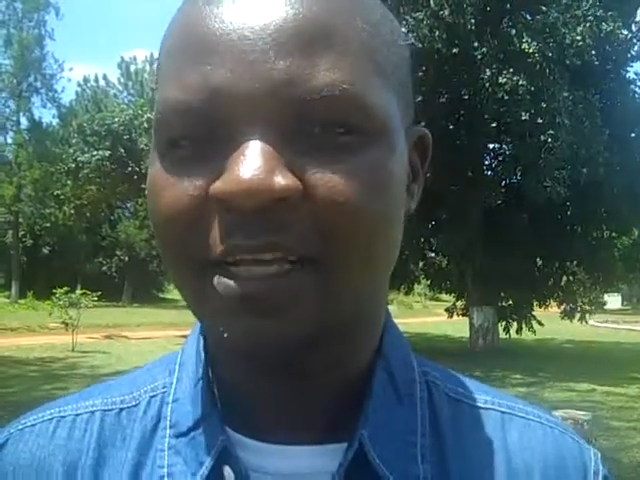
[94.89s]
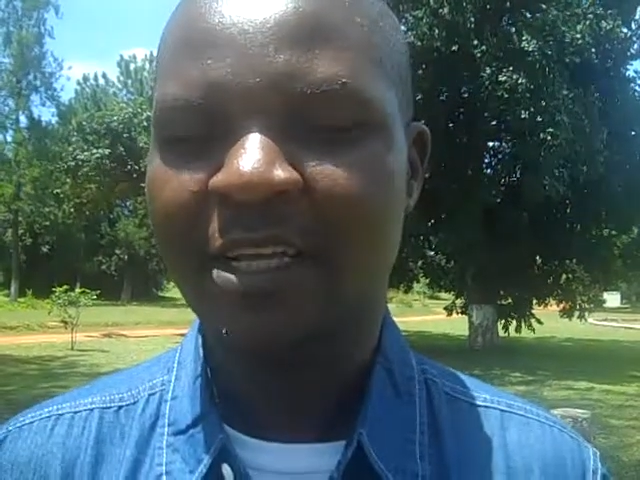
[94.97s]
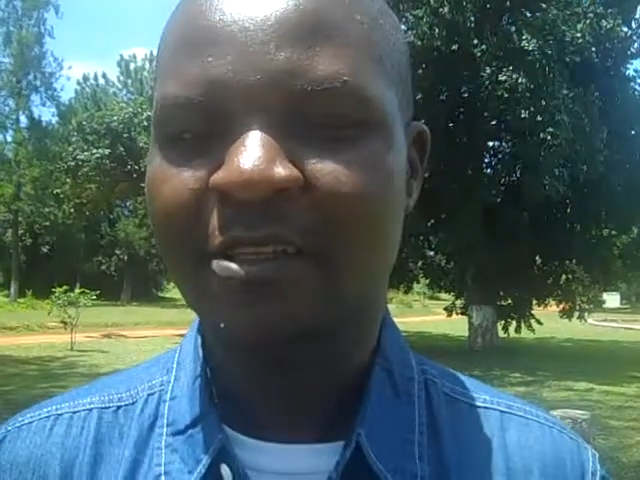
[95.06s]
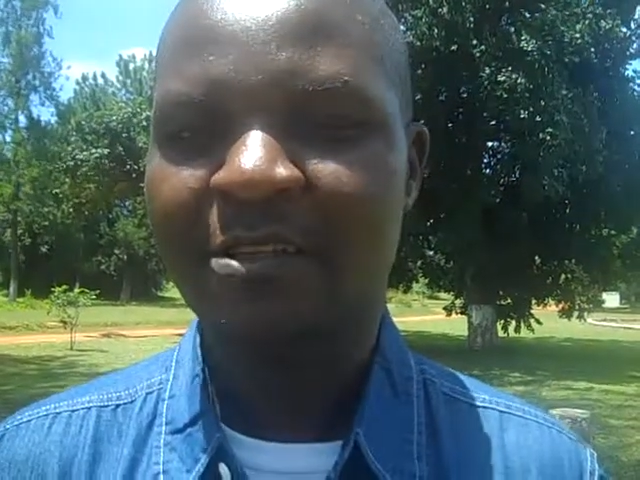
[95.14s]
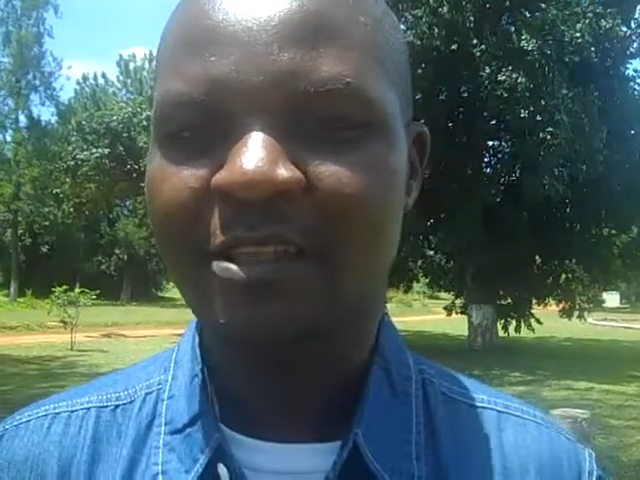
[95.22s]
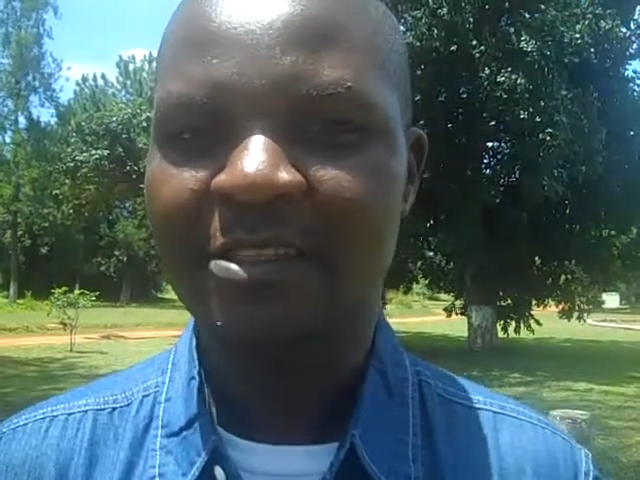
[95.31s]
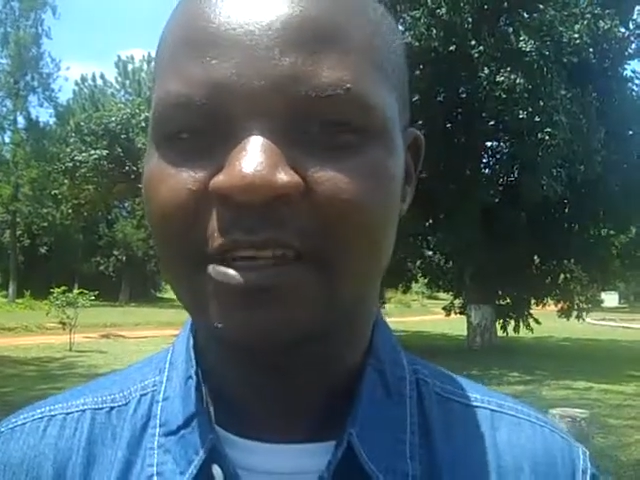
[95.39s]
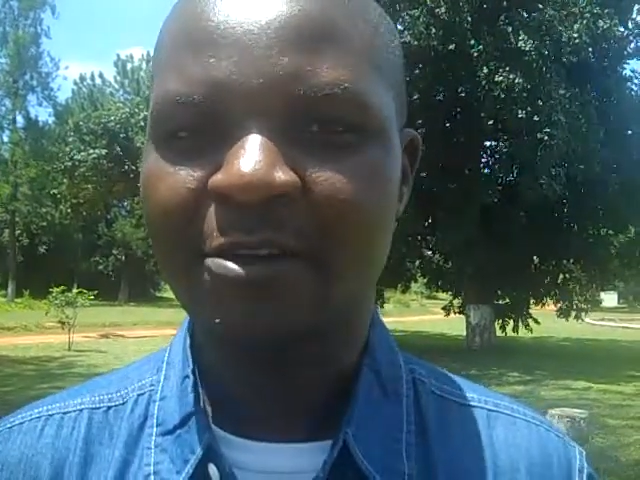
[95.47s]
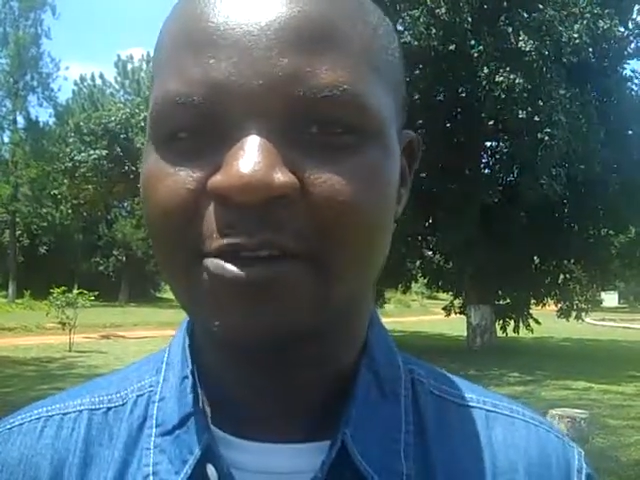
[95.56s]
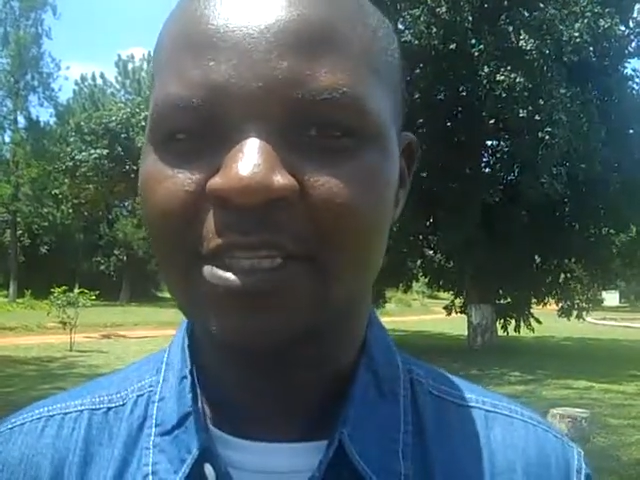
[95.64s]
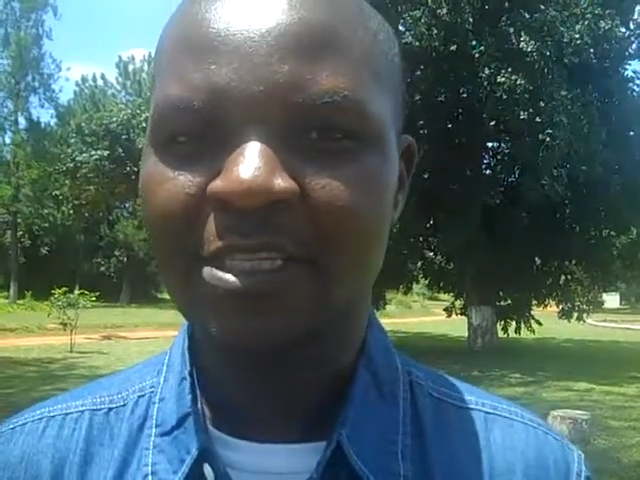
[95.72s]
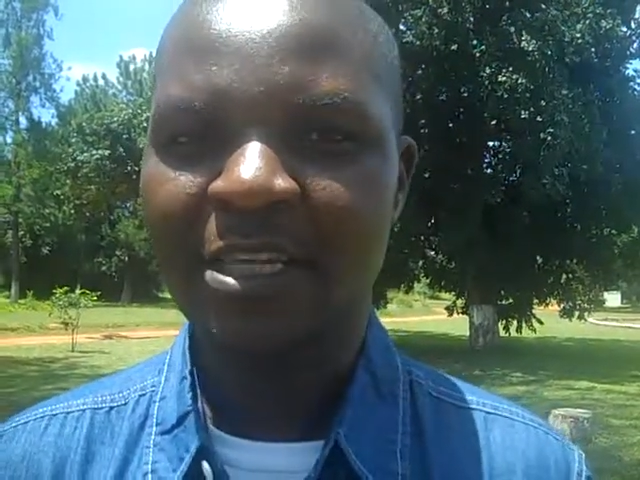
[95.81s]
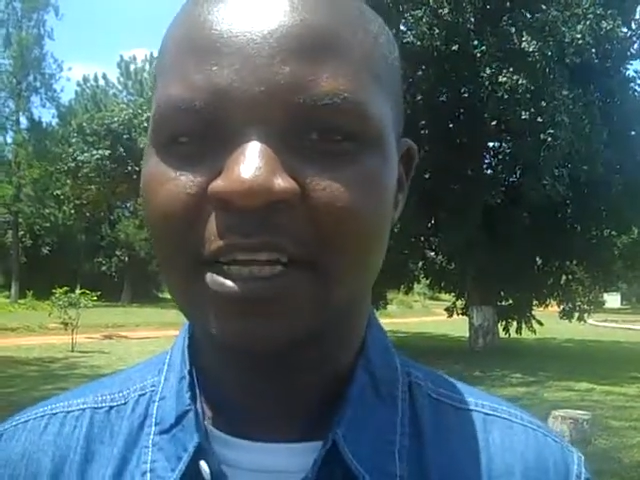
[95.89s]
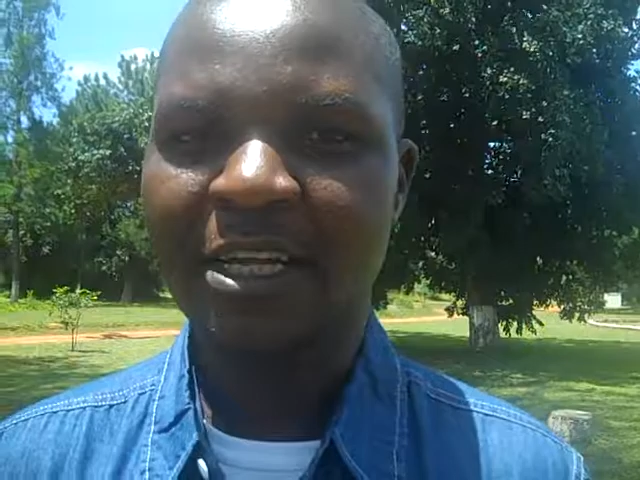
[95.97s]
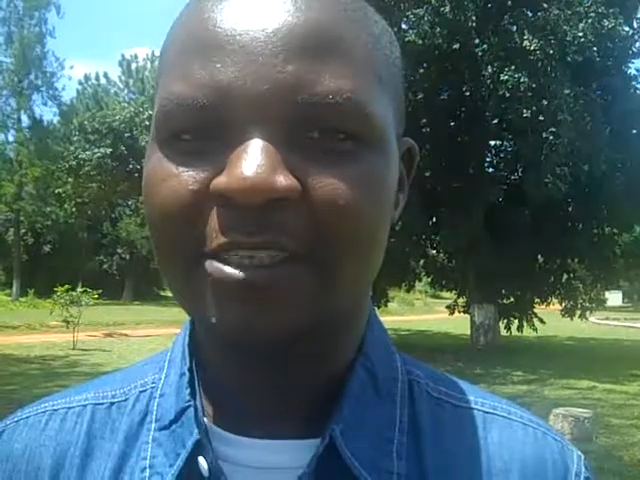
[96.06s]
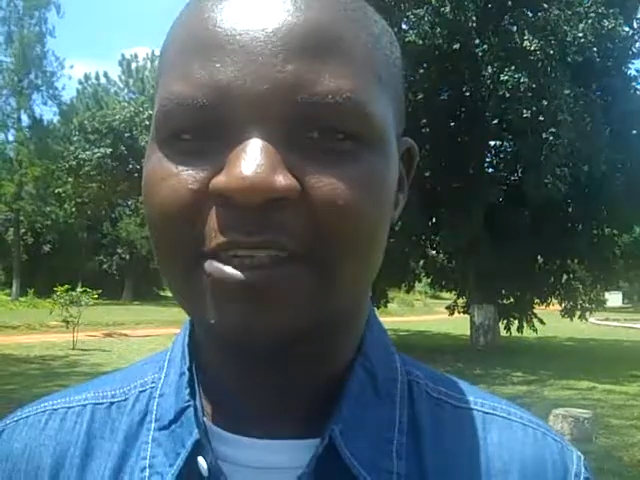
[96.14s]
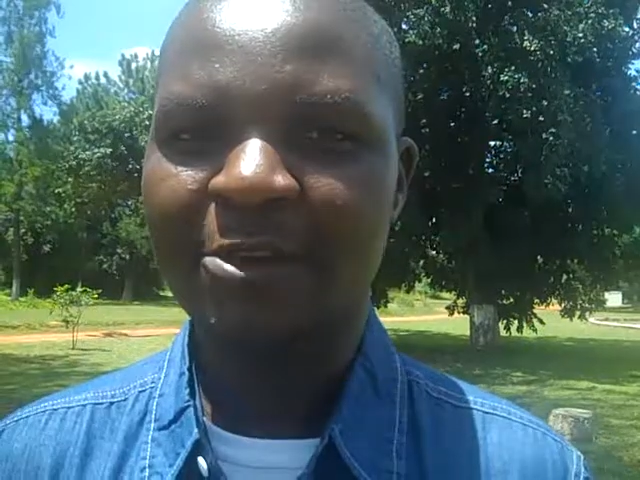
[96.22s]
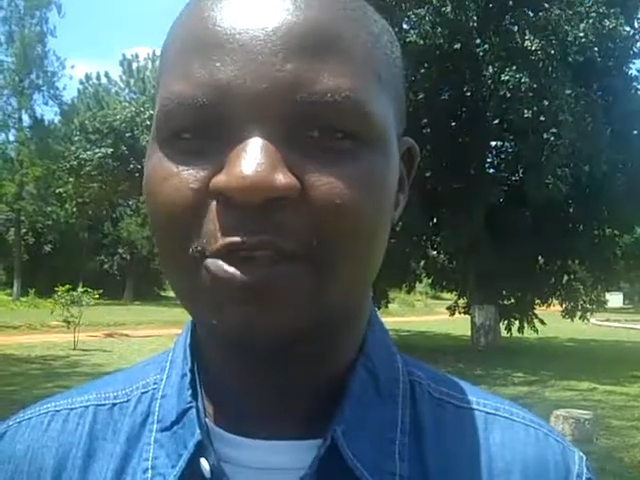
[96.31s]
a
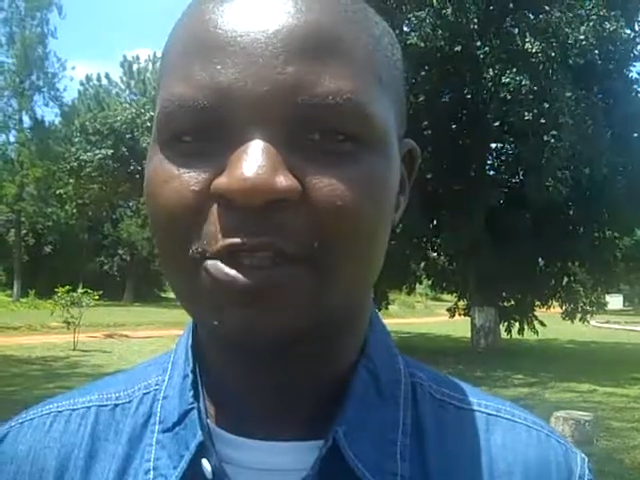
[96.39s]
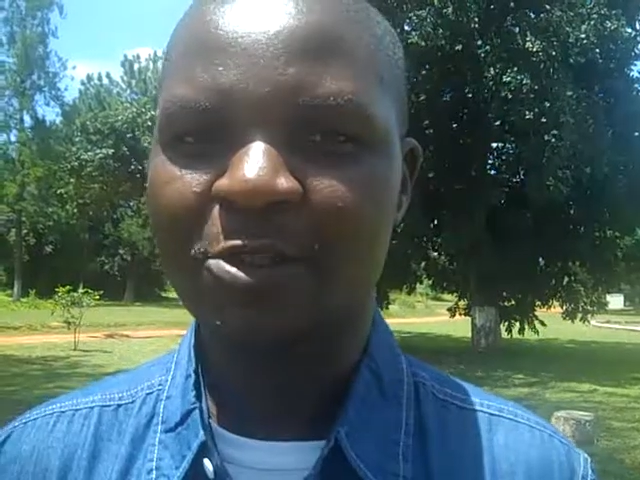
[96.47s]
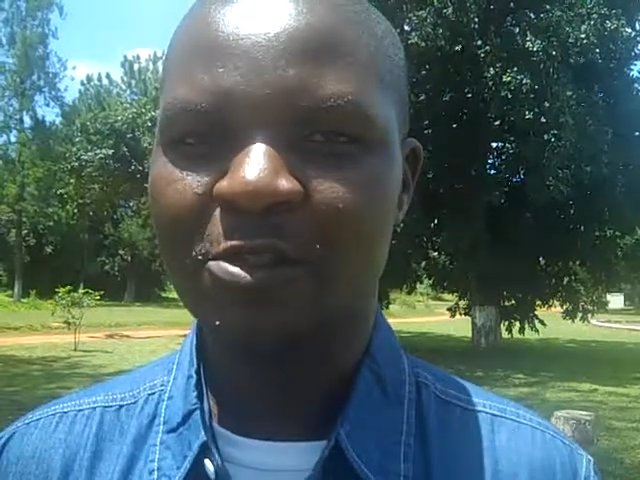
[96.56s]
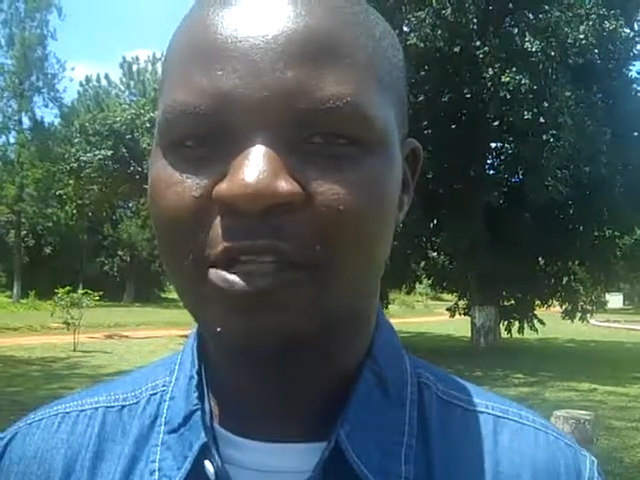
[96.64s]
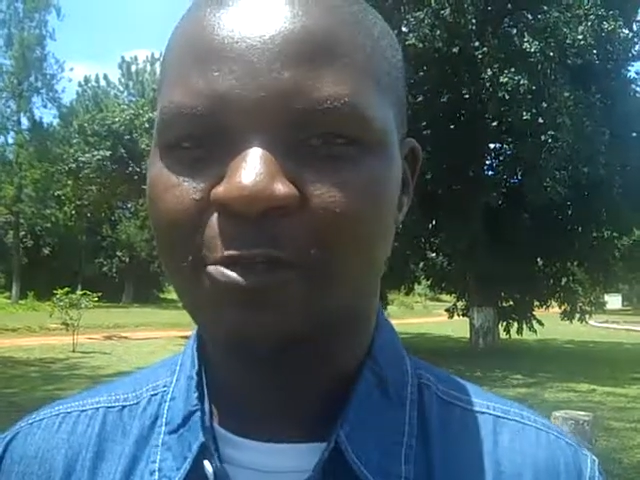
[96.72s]
great use.